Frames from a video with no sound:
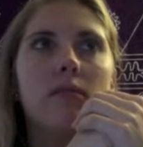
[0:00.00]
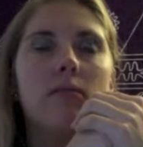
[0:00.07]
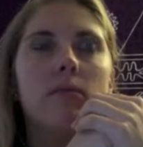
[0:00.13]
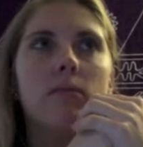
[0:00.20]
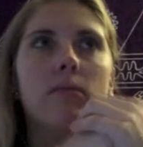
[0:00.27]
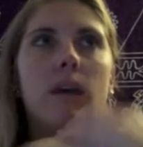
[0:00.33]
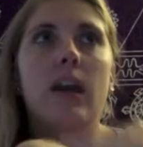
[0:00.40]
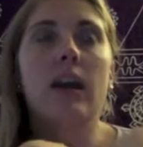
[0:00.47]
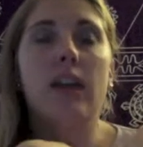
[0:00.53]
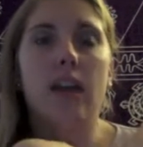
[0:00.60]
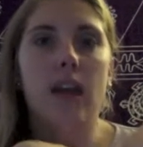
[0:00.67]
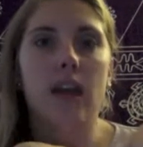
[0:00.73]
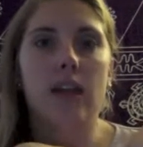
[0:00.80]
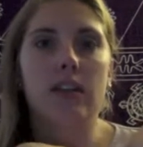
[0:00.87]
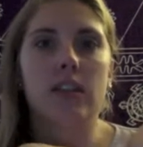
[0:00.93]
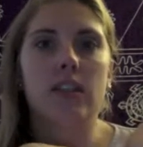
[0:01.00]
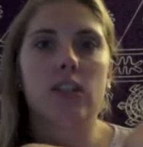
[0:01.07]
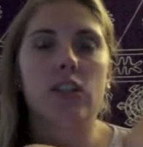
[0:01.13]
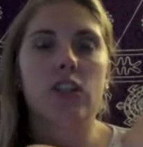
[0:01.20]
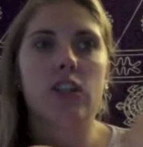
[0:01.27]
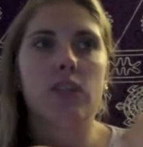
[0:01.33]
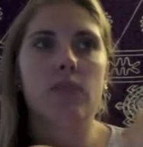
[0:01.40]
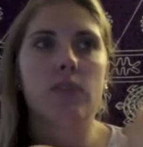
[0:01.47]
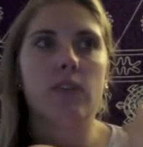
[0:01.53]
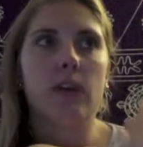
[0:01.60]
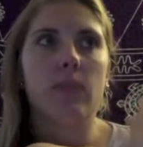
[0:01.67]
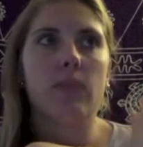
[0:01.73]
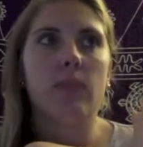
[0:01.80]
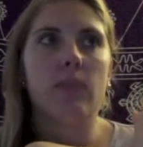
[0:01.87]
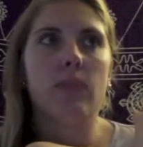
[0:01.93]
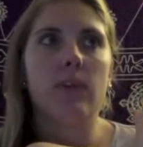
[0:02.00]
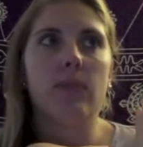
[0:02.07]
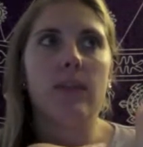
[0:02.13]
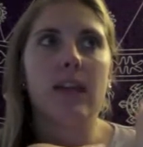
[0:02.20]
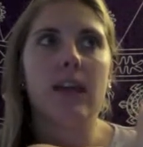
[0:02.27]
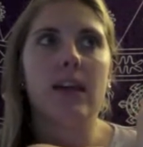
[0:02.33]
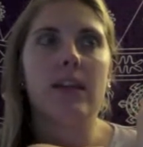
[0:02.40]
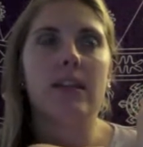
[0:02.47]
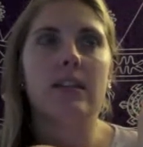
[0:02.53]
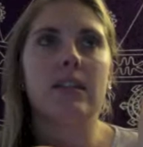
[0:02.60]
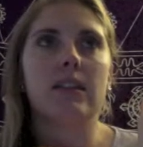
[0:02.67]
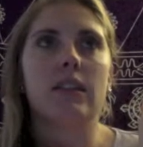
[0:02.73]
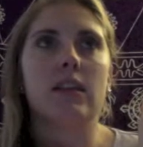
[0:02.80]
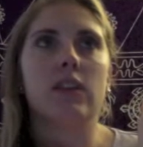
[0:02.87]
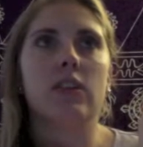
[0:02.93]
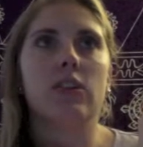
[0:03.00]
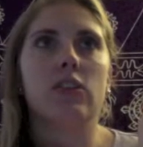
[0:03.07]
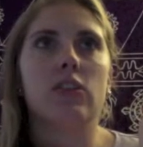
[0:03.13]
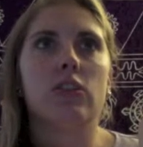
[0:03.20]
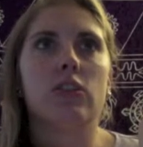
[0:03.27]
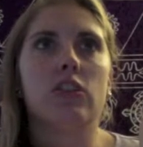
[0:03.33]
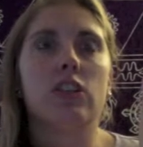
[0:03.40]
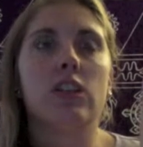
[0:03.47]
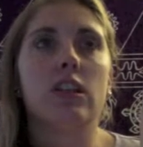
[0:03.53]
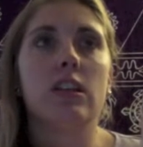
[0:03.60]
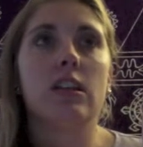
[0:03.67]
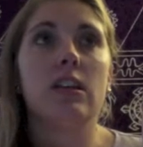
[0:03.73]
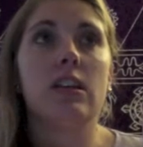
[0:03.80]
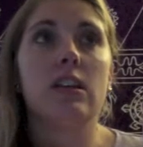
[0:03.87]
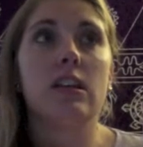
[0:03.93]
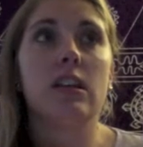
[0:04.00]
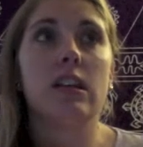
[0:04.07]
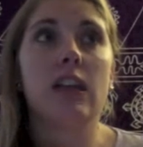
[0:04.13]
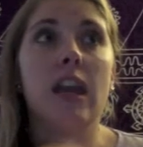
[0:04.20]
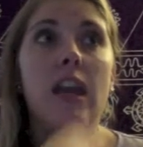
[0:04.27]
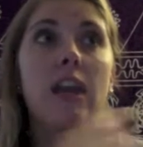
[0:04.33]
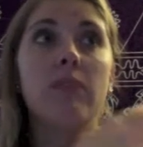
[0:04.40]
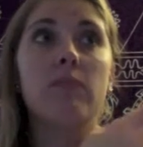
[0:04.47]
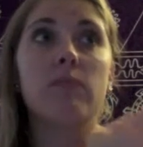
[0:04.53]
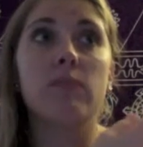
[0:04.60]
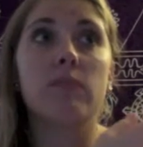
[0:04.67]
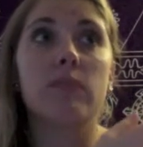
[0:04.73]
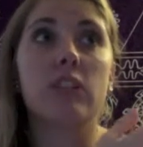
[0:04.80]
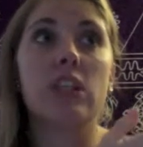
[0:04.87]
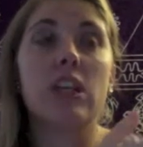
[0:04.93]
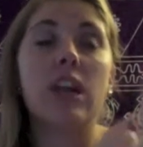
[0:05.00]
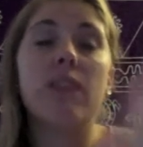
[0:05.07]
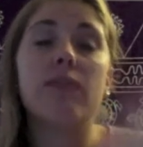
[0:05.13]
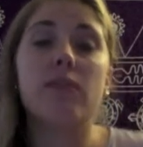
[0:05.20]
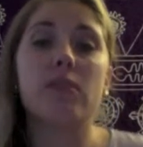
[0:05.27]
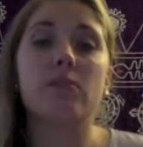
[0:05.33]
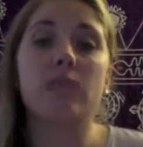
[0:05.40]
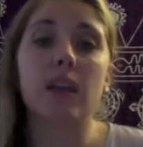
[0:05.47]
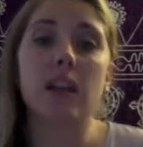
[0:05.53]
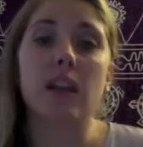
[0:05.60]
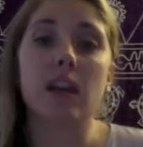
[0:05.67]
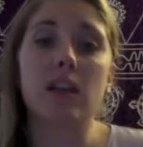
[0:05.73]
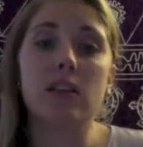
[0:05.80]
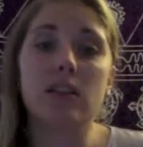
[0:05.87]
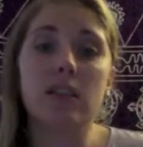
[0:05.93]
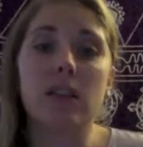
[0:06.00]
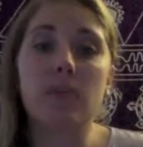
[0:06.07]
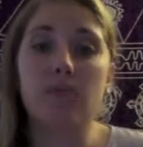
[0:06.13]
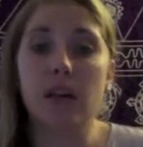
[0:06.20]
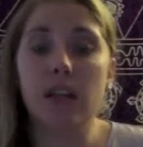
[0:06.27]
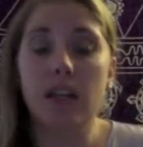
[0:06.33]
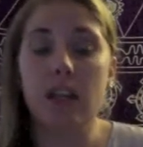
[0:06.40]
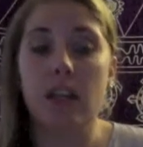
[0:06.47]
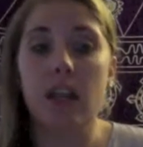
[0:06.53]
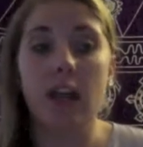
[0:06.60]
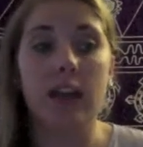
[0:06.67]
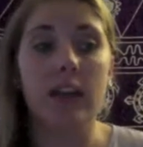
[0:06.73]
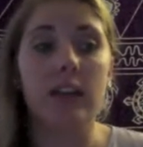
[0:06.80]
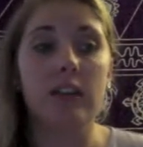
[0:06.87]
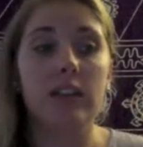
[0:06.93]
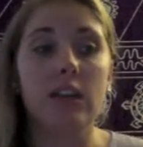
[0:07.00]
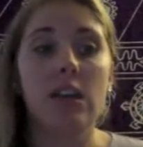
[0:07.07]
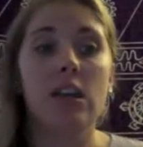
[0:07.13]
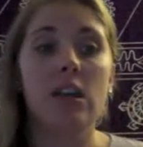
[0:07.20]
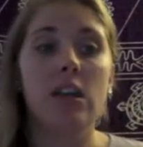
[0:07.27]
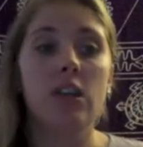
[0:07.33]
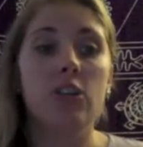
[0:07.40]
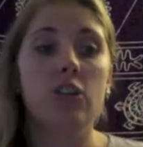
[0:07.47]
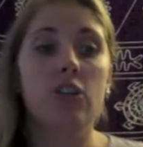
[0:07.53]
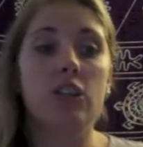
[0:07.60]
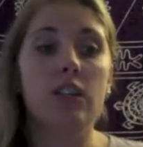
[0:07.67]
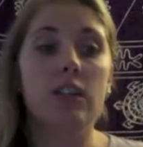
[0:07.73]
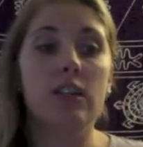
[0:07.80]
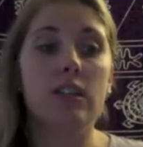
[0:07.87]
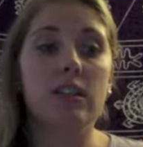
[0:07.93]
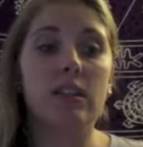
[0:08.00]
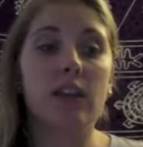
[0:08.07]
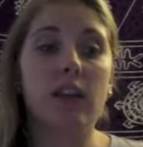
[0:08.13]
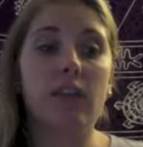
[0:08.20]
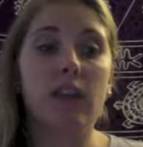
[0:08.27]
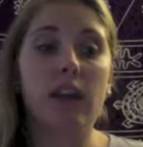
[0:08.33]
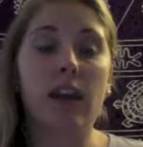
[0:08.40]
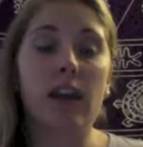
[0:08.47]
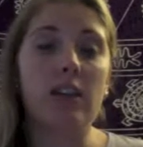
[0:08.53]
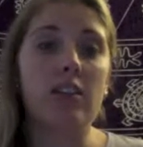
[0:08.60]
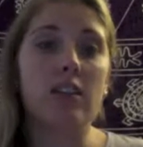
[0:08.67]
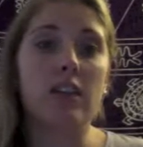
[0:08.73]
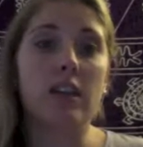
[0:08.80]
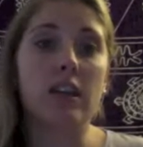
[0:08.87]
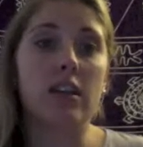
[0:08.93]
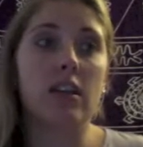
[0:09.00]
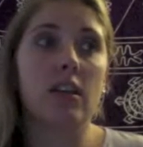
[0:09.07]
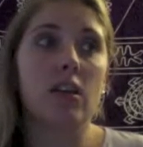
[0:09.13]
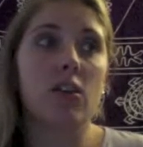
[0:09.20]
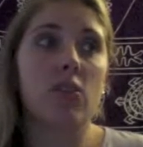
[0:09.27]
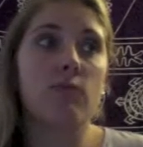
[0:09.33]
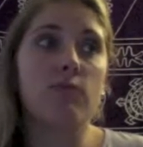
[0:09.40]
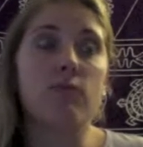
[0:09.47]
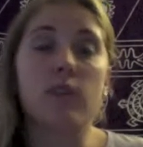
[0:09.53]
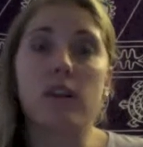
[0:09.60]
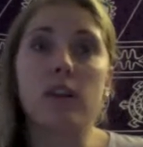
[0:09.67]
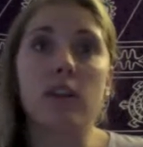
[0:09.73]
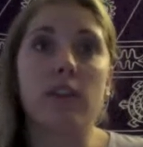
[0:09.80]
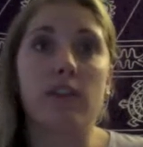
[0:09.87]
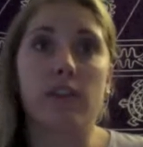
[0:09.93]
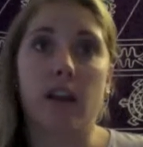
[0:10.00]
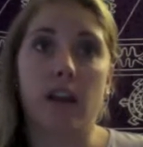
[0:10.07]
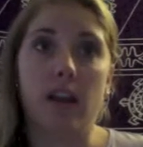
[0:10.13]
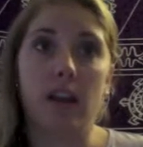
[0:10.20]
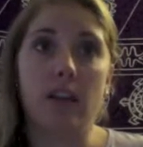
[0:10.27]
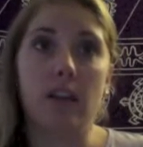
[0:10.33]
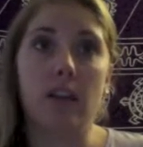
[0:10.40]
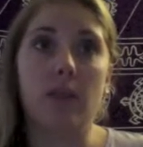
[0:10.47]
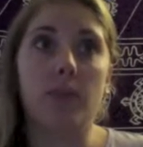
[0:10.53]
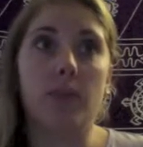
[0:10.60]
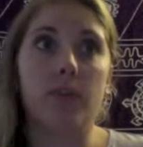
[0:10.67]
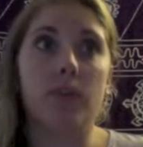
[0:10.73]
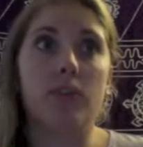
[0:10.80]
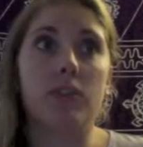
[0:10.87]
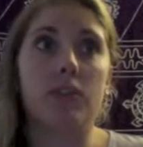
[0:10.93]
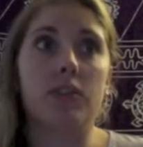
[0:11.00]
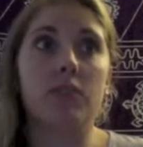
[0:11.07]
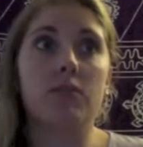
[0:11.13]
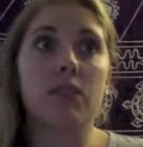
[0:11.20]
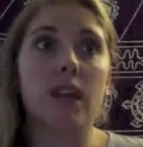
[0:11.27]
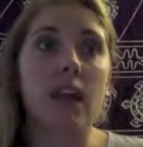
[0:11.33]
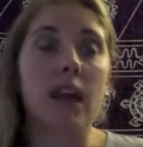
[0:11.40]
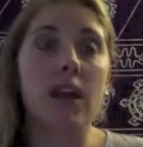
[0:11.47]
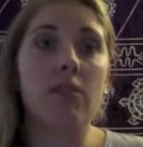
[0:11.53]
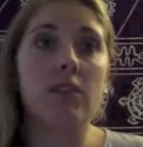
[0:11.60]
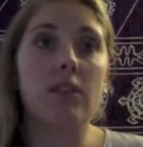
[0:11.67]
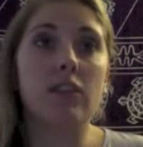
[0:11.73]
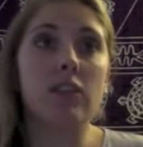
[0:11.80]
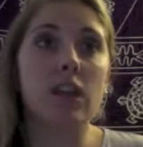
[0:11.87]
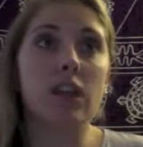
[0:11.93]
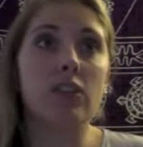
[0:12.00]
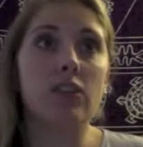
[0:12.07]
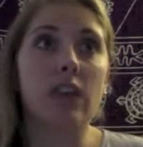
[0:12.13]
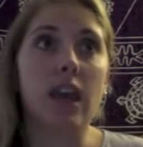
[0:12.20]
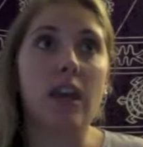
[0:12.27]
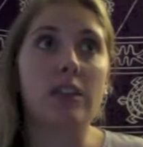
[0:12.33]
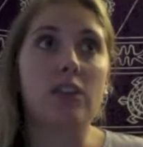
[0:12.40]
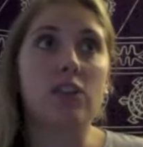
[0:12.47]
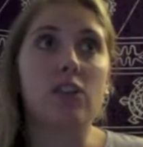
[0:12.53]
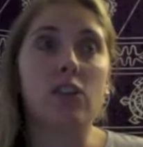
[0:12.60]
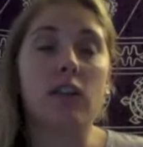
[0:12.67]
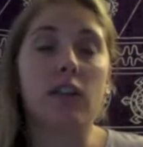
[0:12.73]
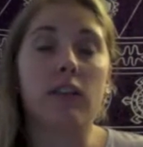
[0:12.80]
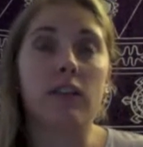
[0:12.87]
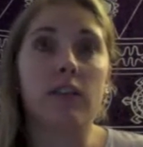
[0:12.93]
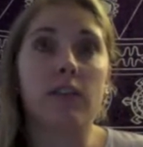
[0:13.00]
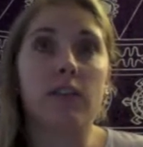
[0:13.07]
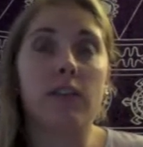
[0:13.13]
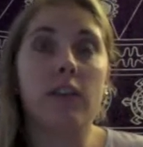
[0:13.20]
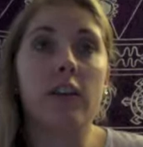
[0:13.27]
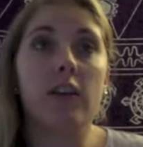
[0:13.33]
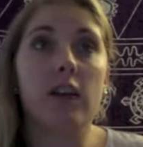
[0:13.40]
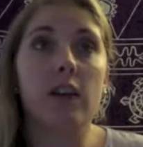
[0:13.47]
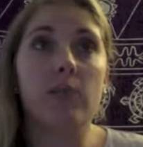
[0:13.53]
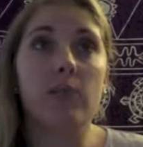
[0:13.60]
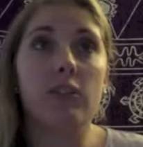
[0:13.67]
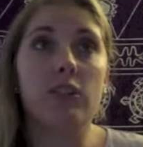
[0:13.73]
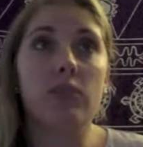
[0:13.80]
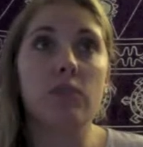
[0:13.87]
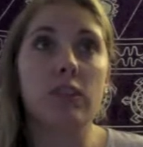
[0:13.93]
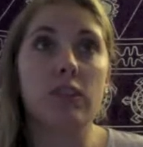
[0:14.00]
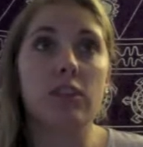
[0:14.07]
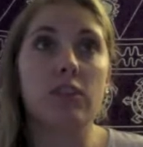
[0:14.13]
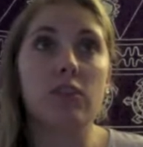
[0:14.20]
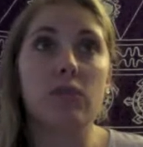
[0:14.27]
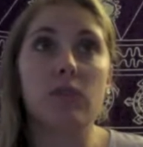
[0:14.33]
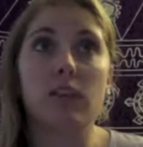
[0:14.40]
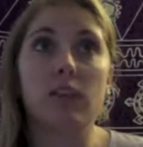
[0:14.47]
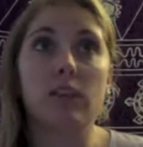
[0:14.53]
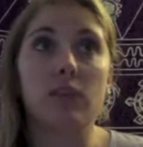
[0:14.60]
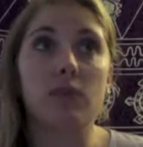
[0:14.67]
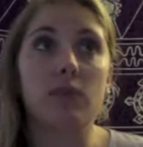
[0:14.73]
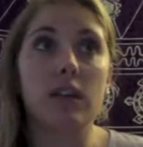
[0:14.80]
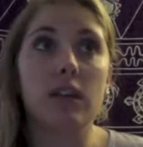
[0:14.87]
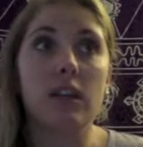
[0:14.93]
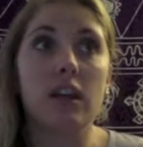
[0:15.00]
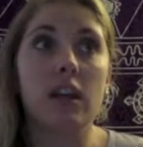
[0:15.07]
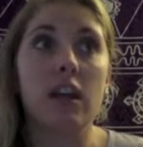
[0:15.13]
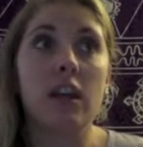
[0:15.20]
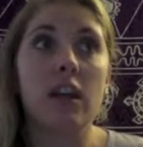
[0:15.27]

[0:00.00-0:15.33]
my ex, she broke up with me because she came from, like, some money, and she's never had to, like, work for anything before. So now that she actually has to start and figure out what she wants to do with her career,